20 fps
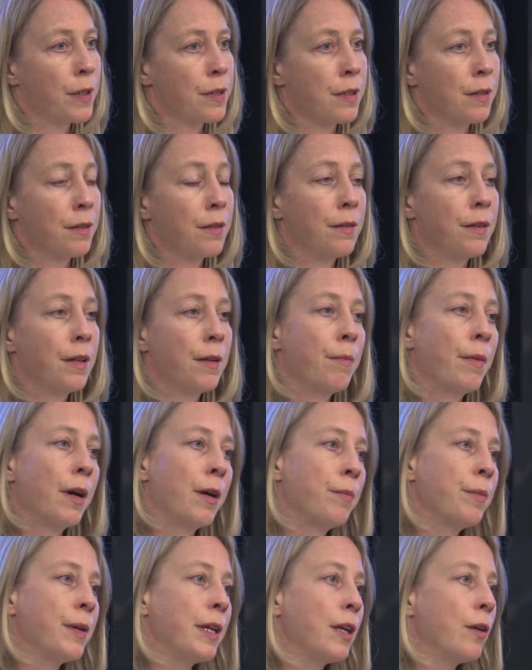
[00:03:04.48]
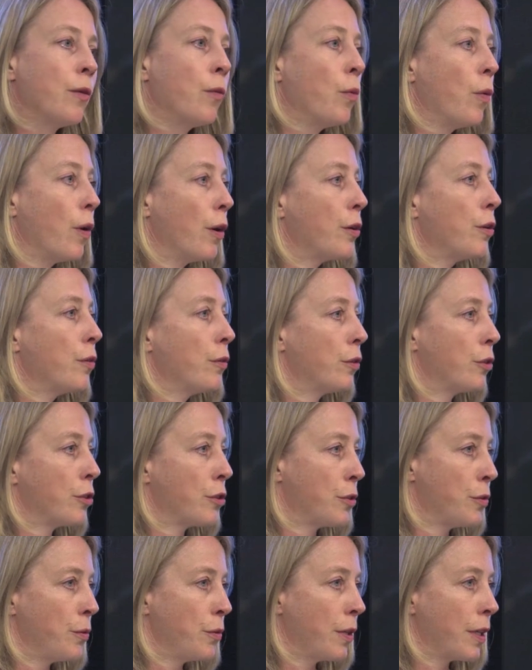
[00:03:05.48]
center. There might be one or two